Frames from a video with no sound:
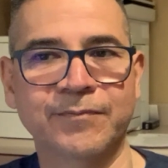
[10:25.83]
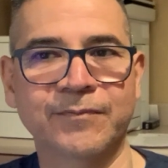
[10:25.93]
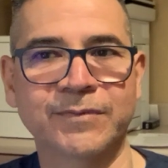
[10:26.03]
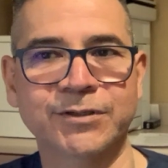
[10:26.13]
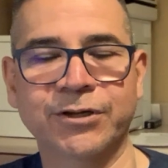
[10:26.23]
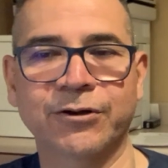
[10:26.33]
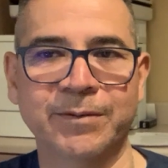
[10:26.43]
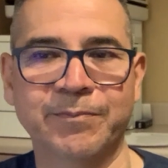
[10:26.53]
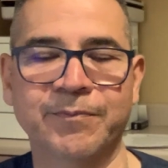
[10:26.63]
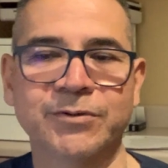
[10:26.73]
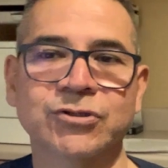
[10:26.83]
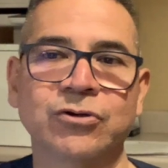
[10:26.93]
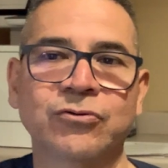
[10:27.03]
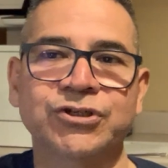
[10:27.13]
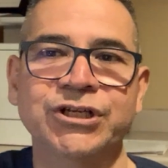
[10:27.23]
security
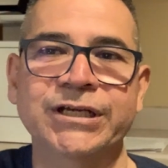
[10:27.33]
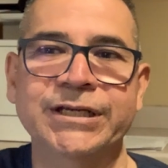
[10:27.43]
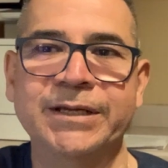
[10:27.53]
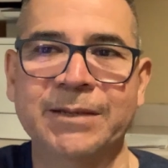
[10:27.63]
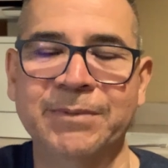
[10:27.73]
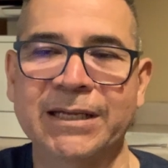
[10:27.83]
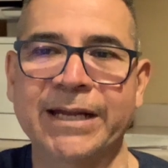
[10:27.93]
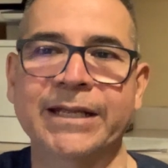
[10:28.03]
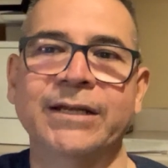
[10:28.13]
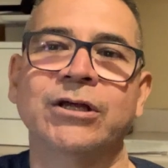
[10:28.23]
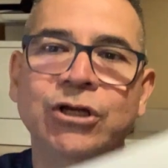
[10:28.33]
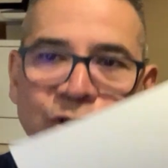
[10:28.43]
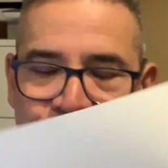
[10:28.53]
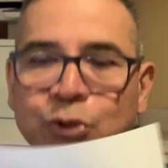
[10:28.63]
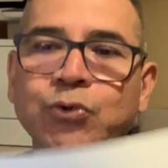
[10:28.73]
so GE can be let in
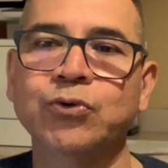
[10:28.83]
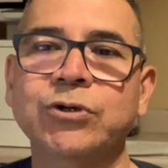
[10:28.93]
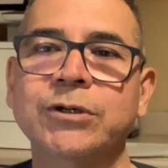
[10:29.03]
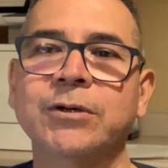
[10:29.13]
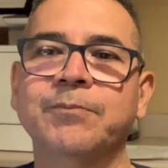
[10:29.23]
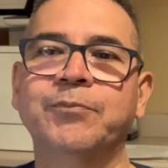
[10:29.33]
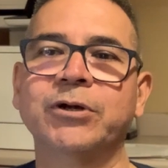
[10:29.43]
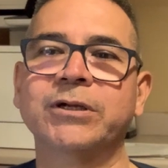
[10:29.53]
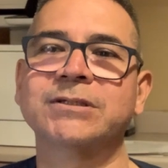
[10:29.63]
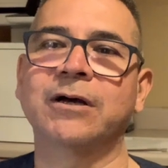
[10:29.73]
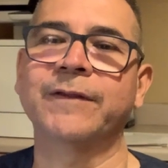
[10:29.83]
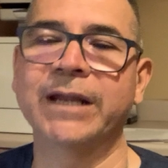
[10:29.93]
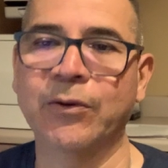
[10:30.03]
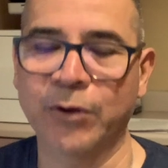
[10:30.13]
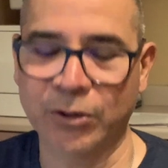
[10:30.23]
to put us on the
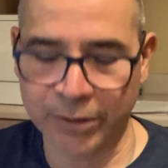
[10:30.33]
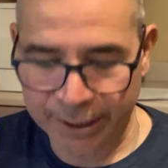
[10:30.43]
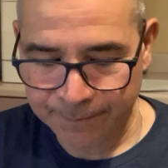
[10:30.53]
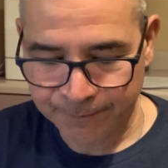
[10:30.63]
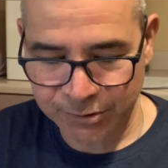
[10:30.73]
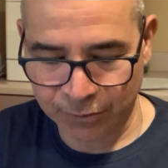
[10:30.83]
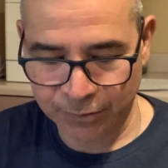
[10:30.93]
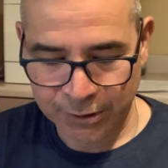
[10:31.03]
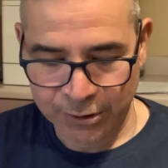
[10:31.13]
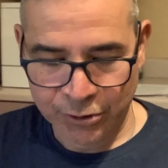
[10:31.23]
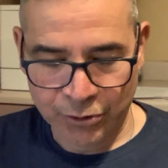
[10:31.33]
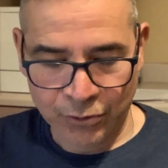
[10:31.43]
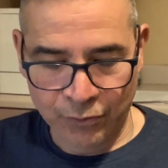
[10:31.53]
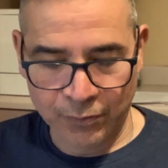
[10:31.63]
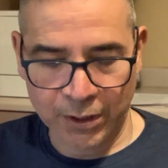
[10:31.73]
network, okay? So
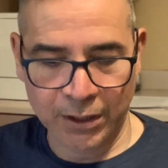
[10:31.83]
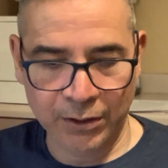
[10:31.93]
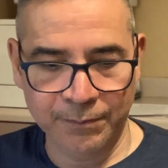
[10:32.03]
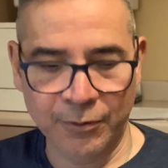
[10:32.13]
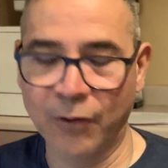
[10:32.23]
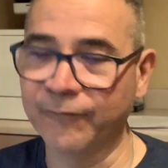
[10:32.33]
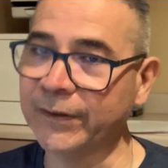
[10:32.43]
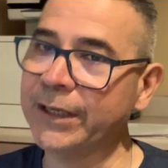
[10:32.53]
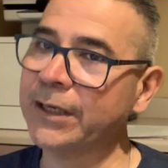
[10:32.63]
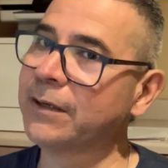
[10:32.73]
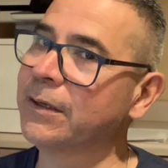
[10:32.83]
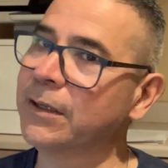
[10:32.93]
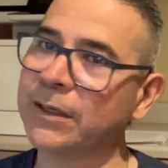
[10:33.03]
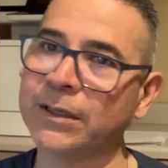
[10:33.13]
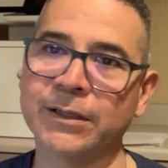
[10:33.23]
hopefully
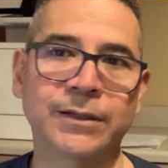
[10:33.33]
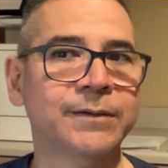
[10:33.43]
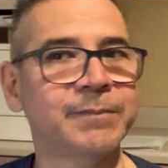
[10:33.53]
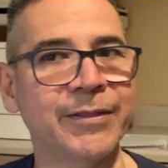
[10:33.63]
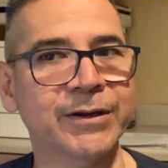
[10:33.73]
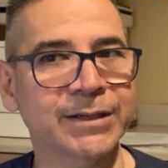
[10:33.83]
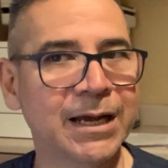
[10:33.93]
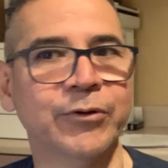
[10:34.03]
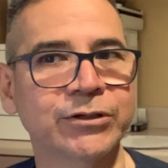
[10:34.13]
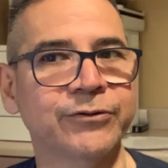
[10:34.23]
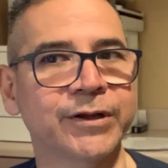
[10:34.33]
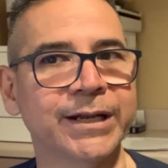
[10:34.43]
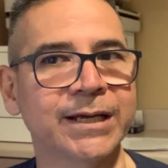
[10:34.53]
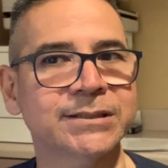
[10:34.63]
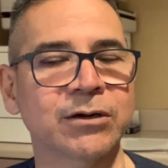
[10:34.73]
by the time we do the
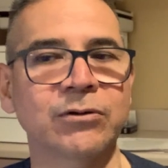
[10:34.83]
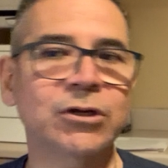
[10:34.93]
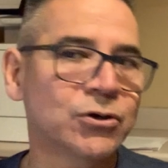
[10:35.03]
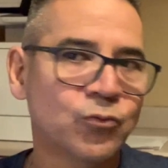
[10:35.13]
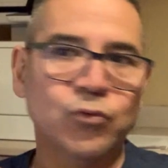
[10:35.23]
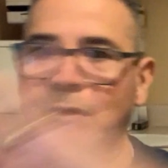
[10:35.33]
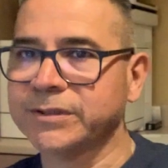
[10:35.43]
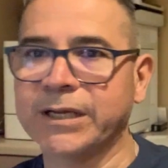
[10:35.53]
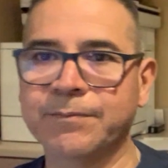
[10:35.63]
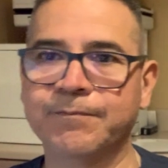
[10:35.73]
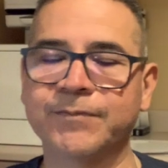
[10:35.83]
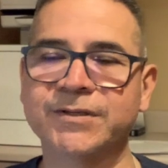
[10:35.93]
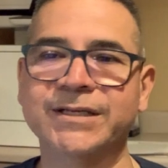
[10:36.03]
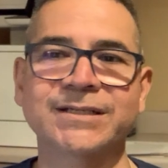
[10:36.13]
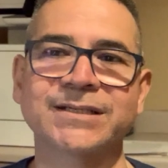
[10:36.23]
next huddle, we'll say
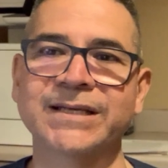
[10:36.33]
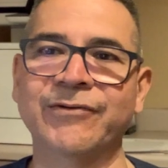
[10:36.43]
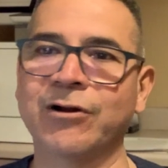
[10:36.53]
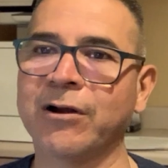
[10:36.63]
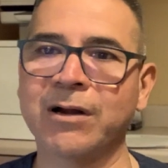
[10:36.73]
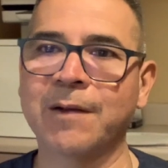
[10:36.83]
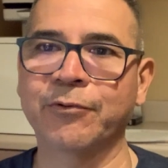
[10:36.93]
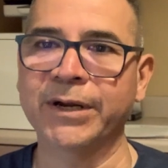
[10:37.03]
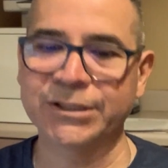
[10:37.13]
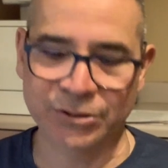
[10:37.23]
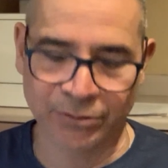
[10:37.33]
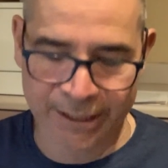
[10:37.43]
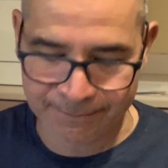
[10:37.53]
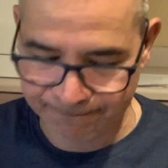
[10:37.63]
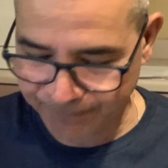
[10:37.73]
6 and 7 are in operation, okay?